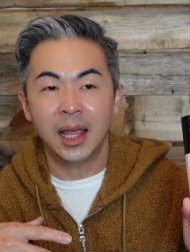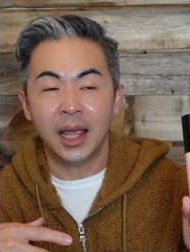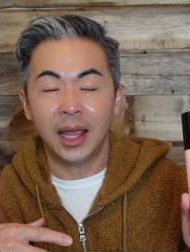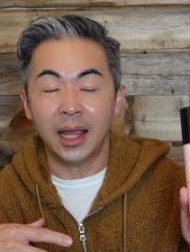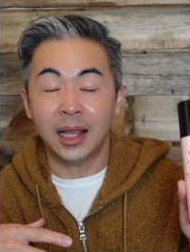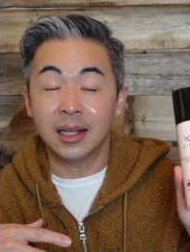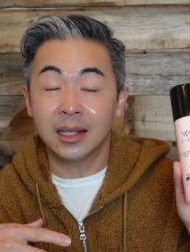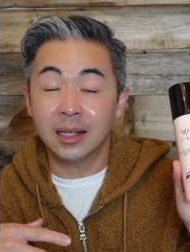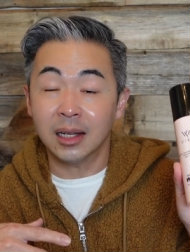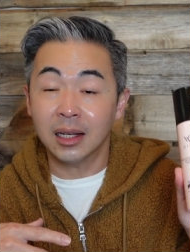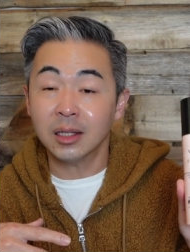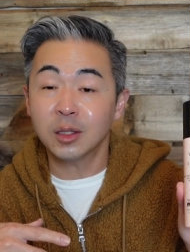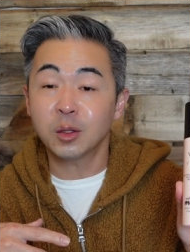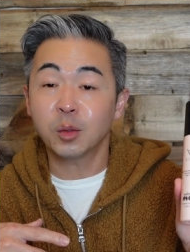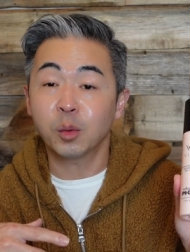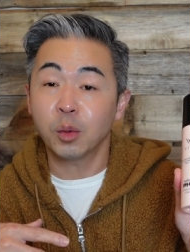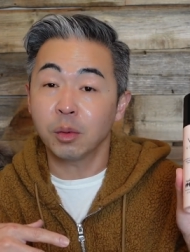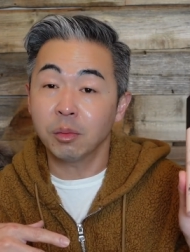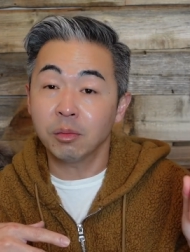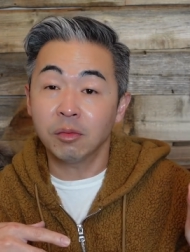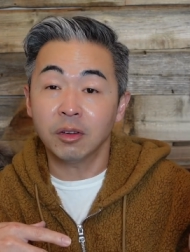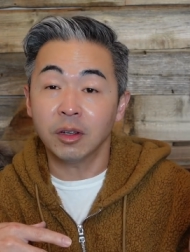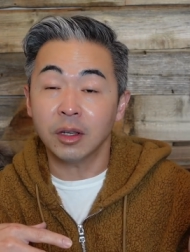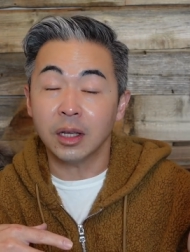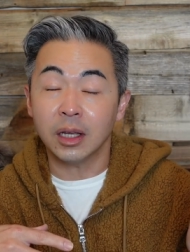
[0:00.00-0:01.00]
It does
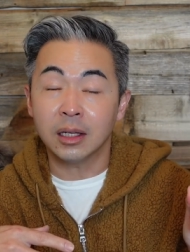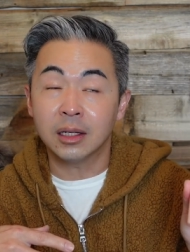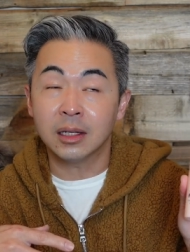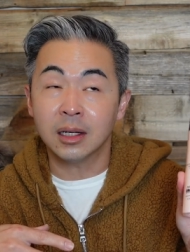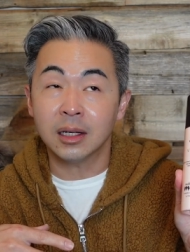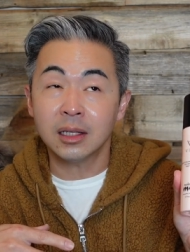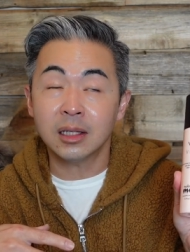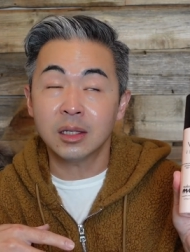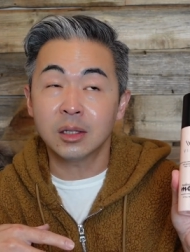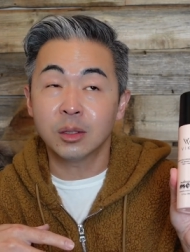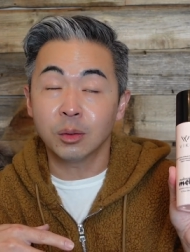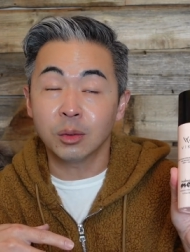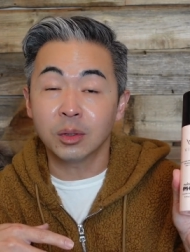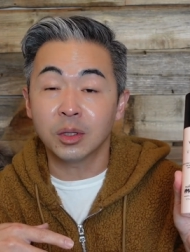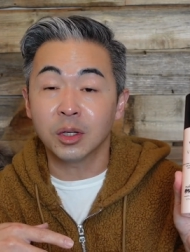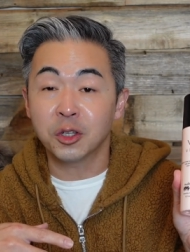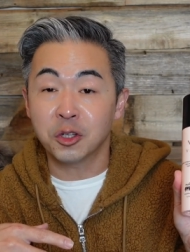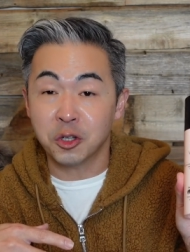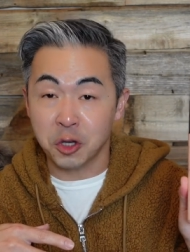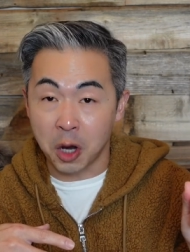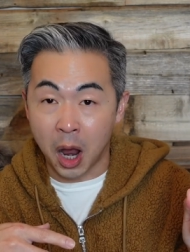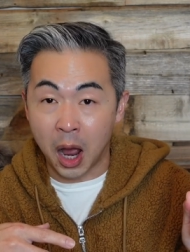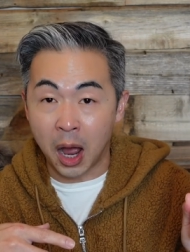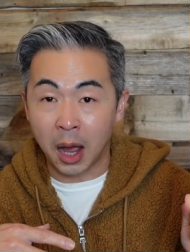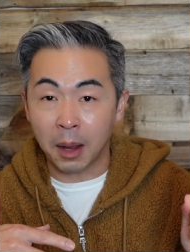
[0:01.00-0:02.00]
remove, it does do the
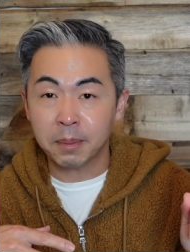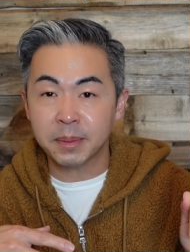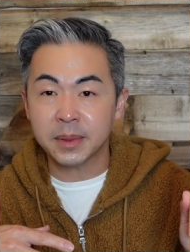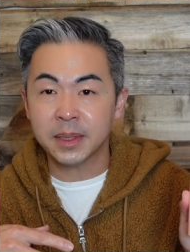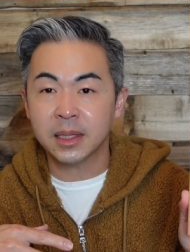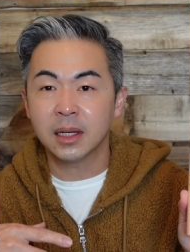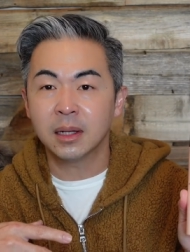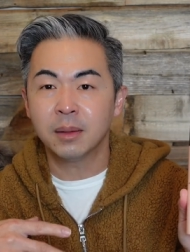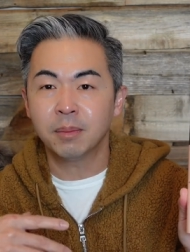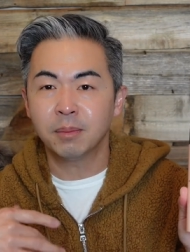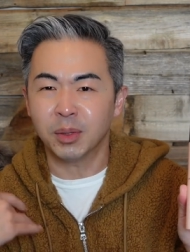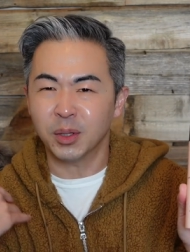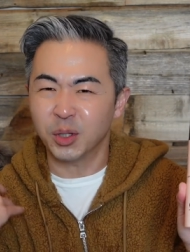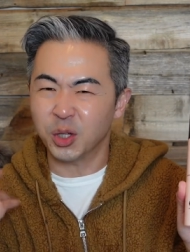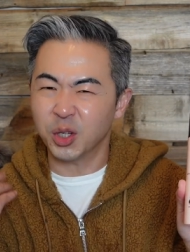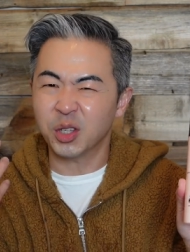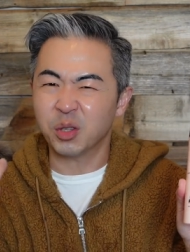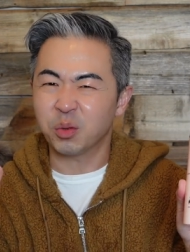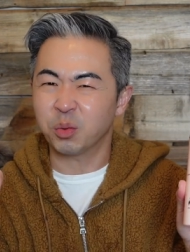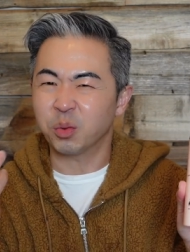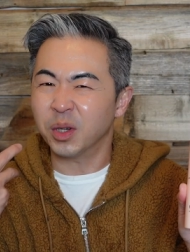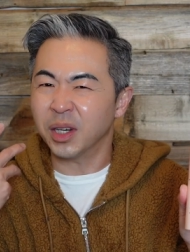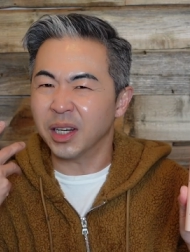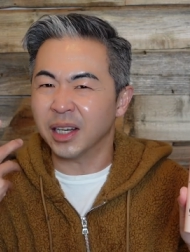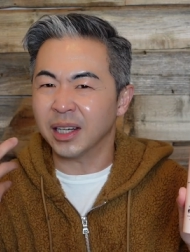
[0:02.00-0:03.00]
jobs, but just
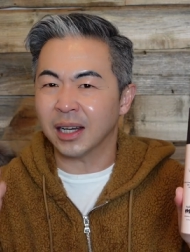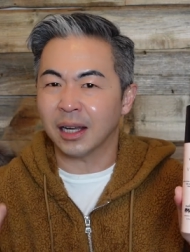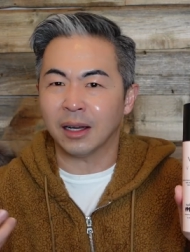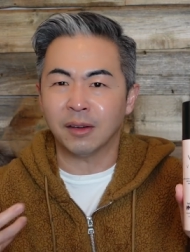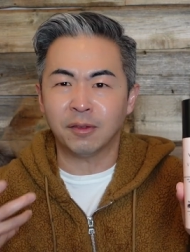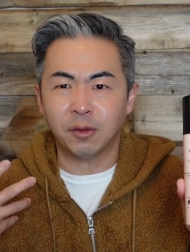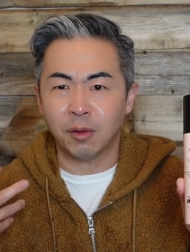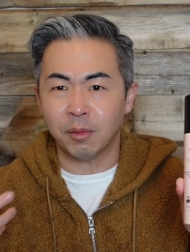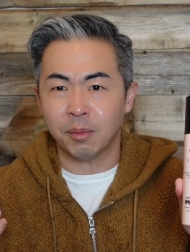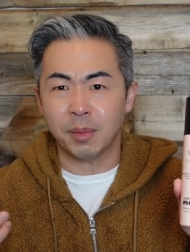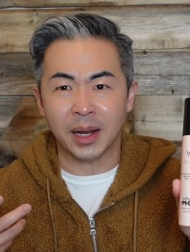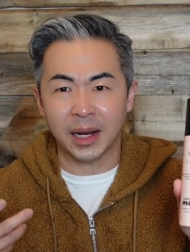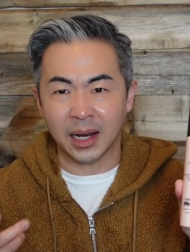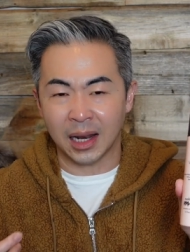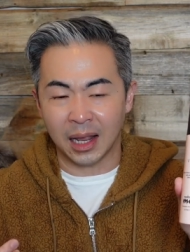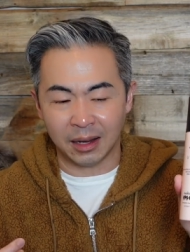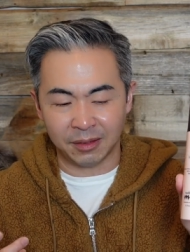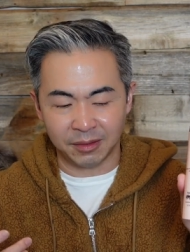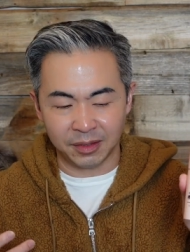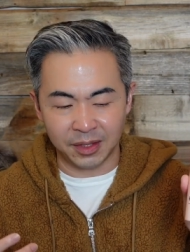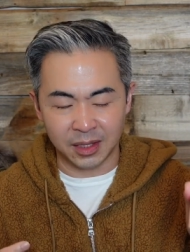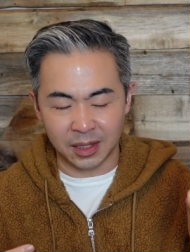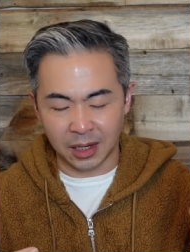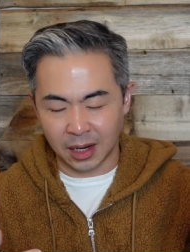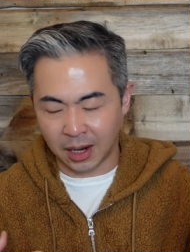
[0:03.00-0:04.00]
really not for my
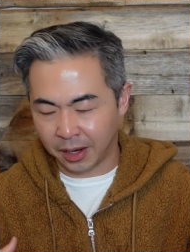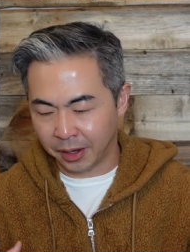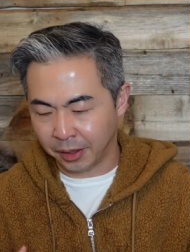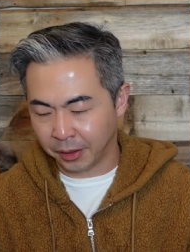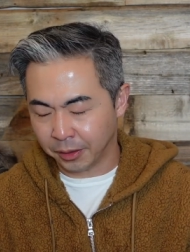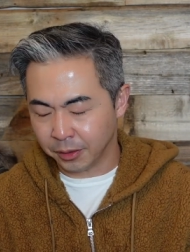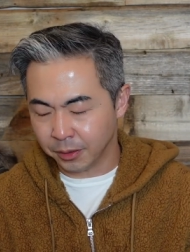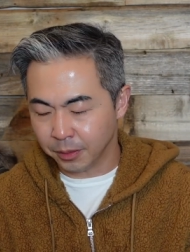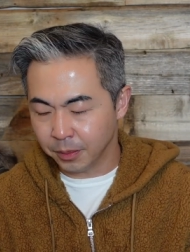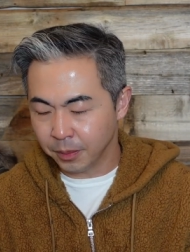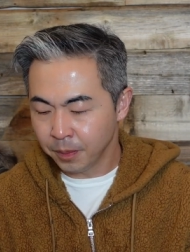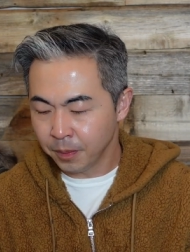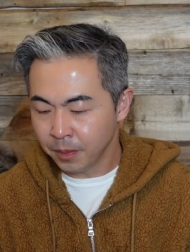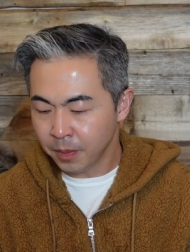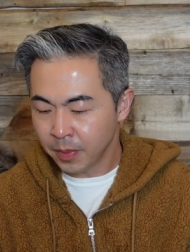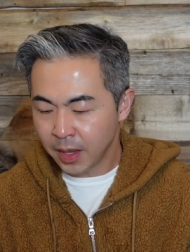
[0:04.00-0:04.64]
lifestyle.